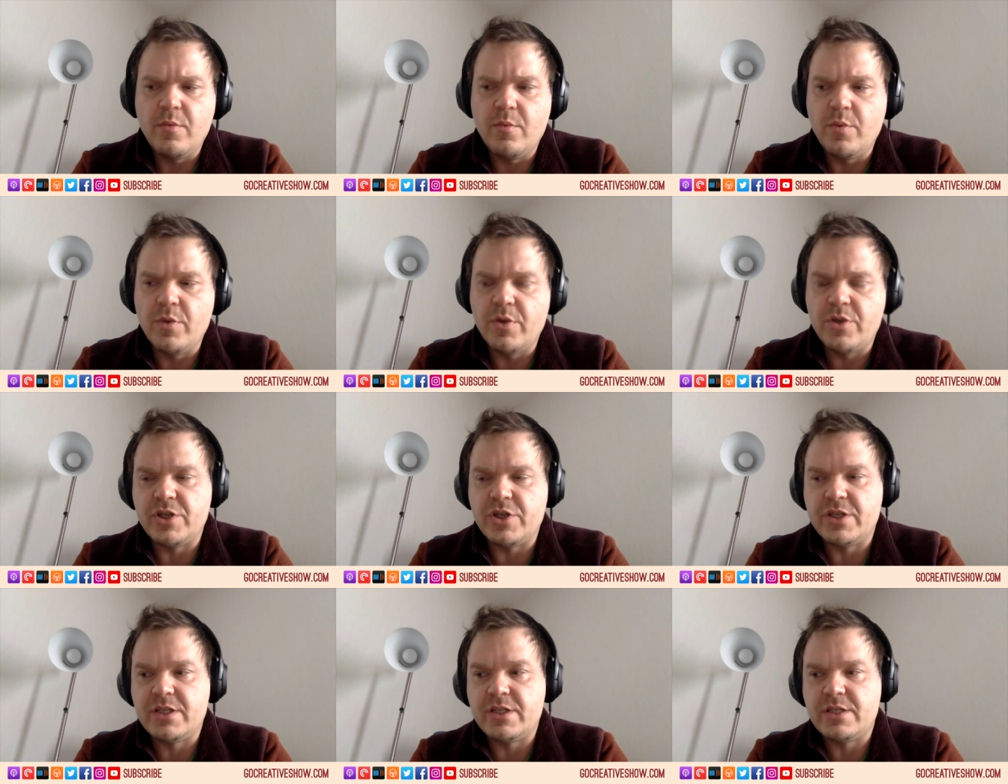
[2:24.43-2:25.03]

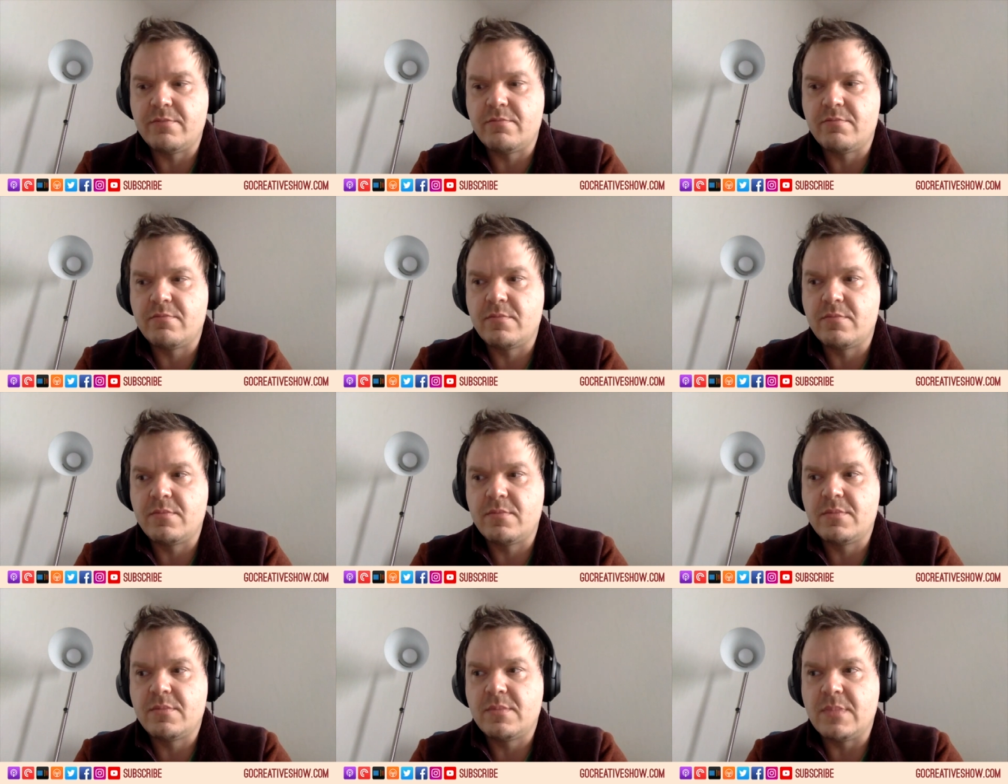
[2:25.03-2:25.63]
would just
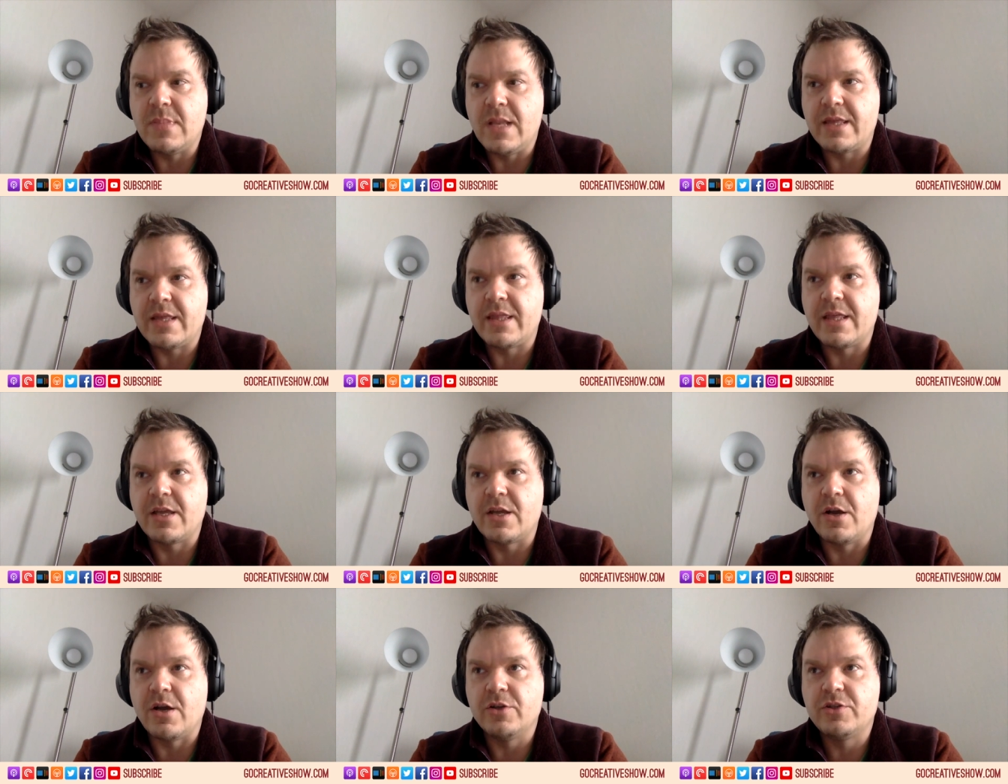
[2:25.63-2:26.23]
I
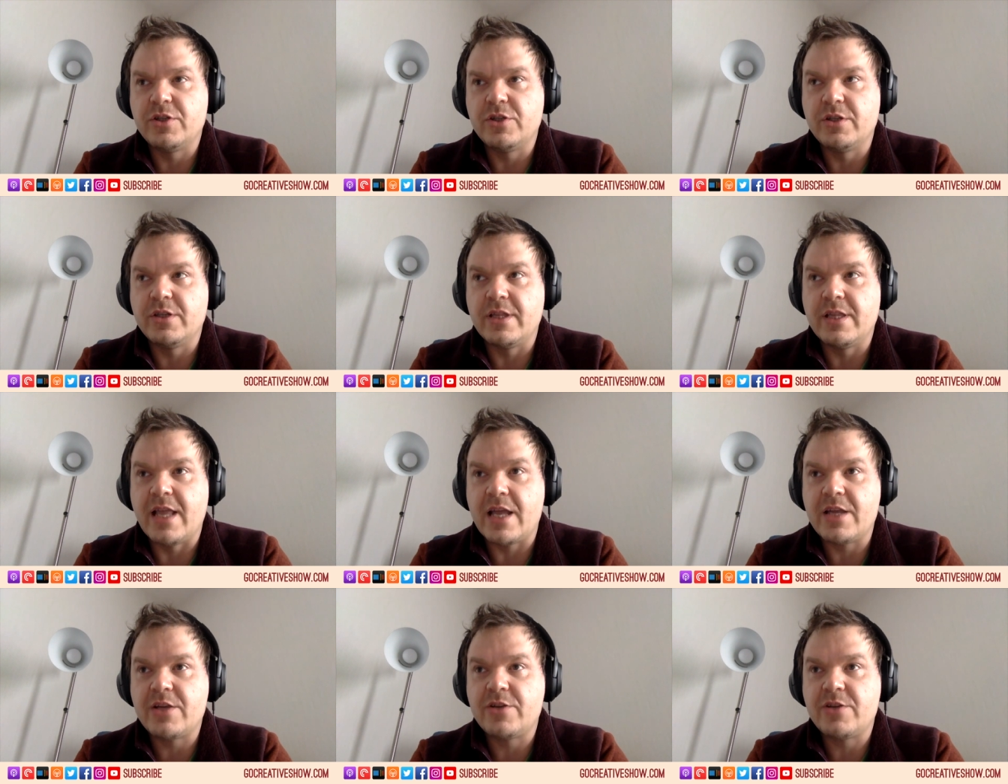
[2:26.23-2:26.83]
think also
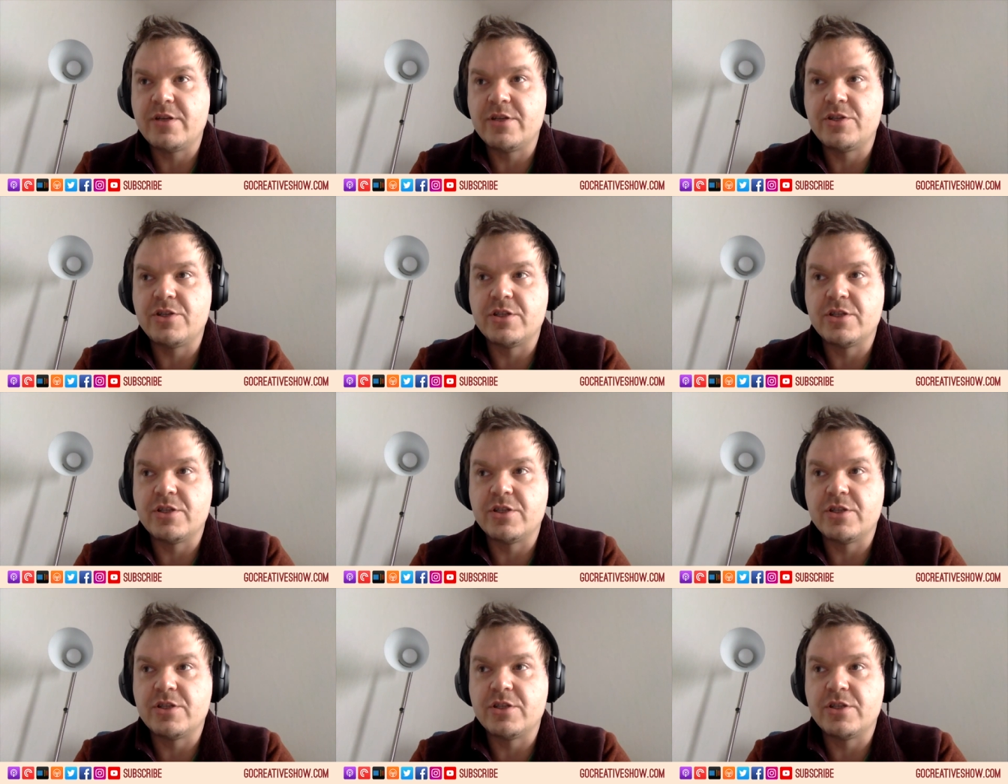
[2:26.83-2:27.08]
naturally